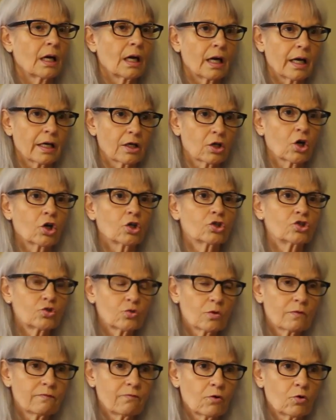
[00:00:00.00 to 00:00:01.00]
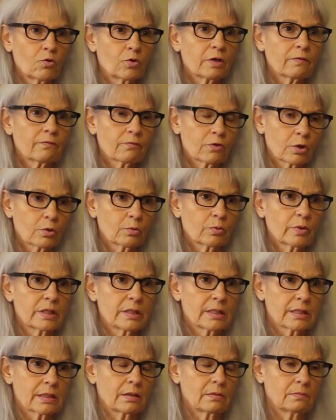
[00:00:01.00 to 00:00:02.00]
"I called you a phony for a
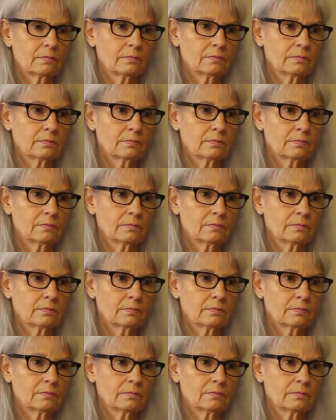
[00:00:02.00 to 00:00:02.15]
reason.